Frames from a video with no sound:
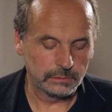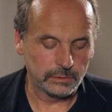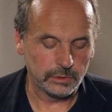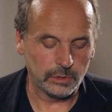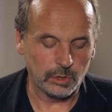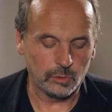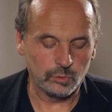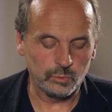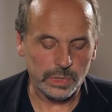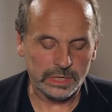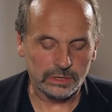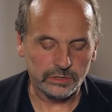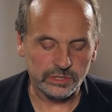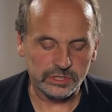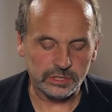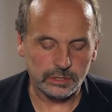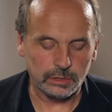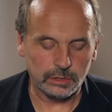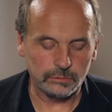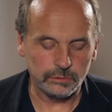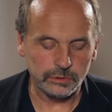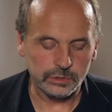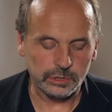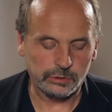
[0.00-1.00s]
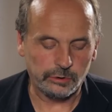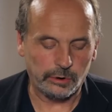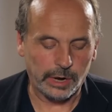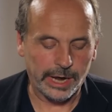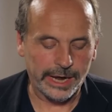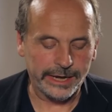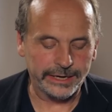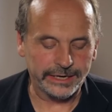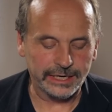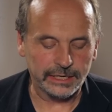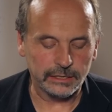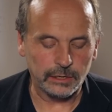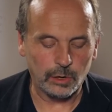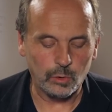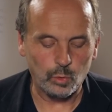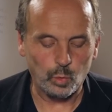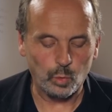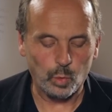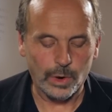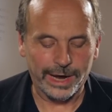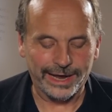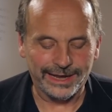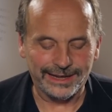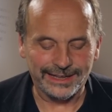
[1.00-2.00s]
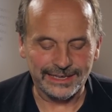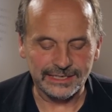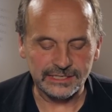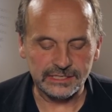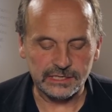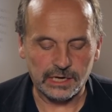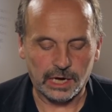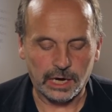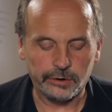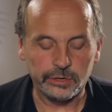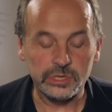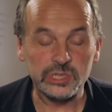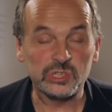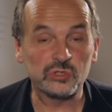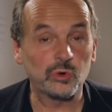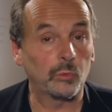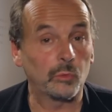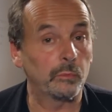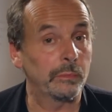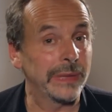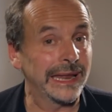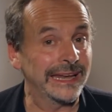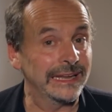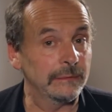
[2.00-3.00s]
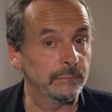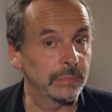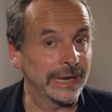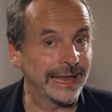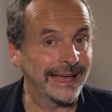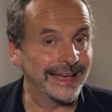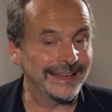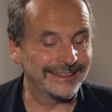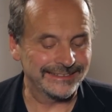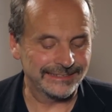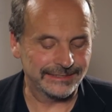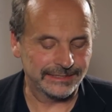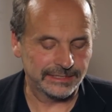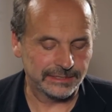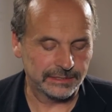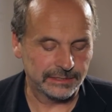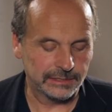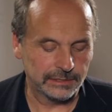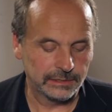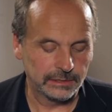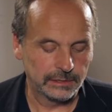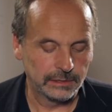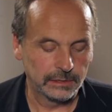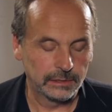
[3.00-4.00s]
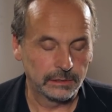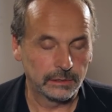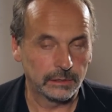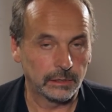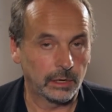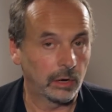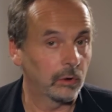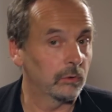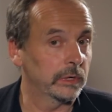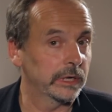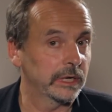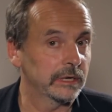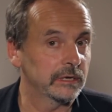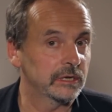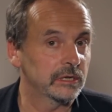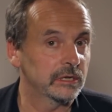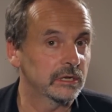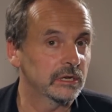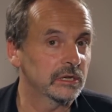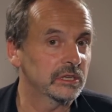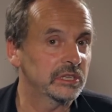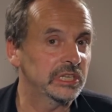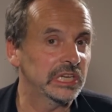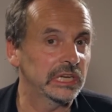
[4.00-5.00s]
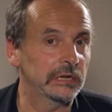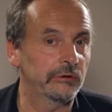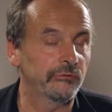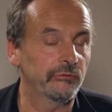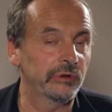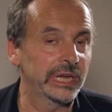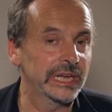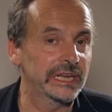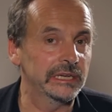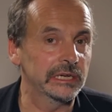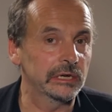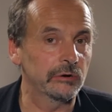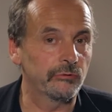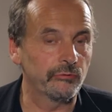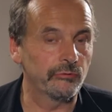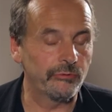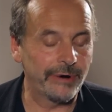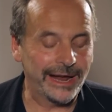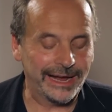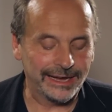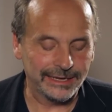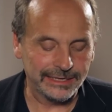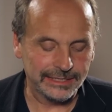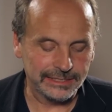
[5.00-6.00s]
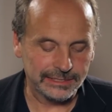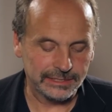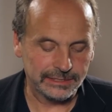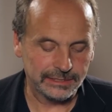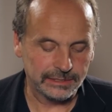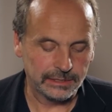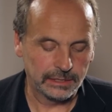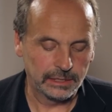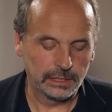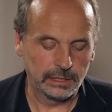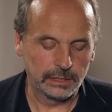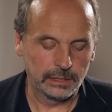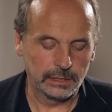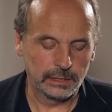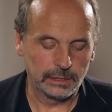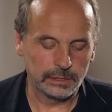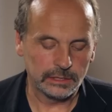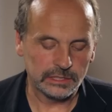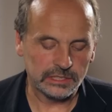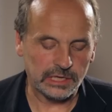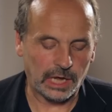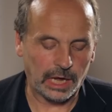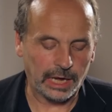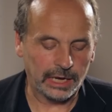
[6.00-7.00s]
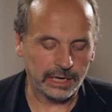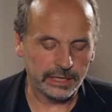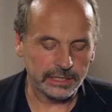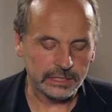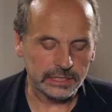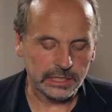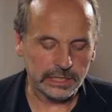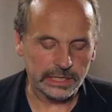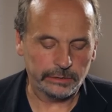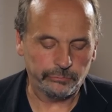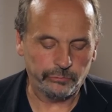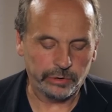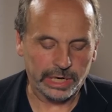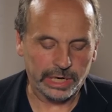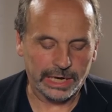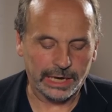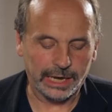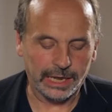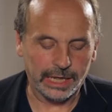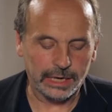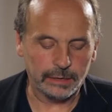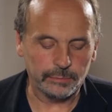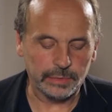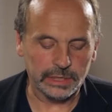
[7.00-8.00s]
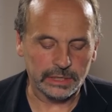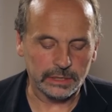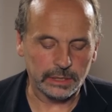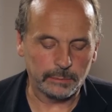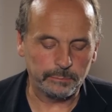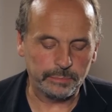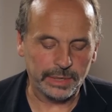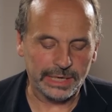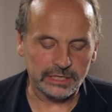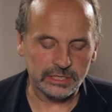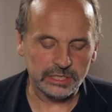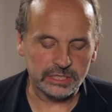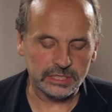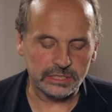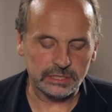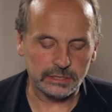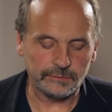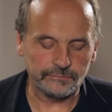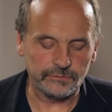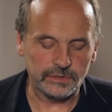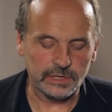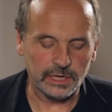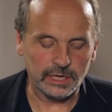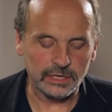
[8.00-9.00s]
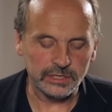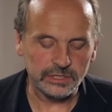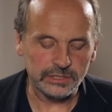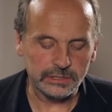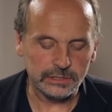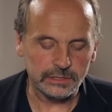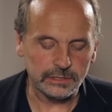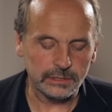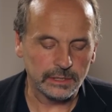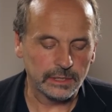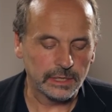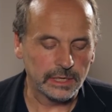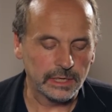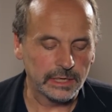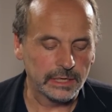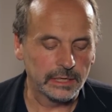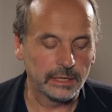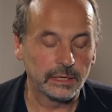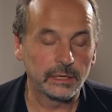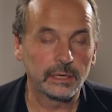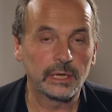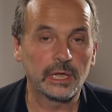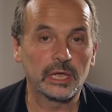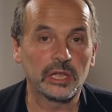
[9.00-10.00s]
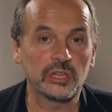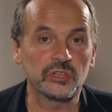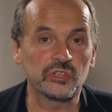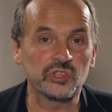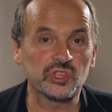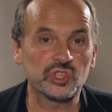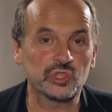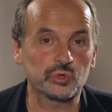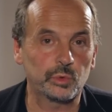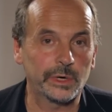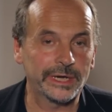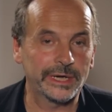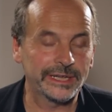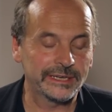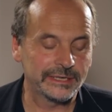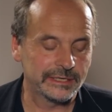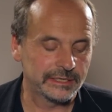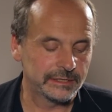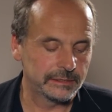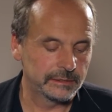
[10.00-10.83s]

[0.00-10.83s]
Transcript: no millstones grinding, no wailing sirens or belly blasts, only a dirty green grass, silently reclaiming the pits of dust and sweat.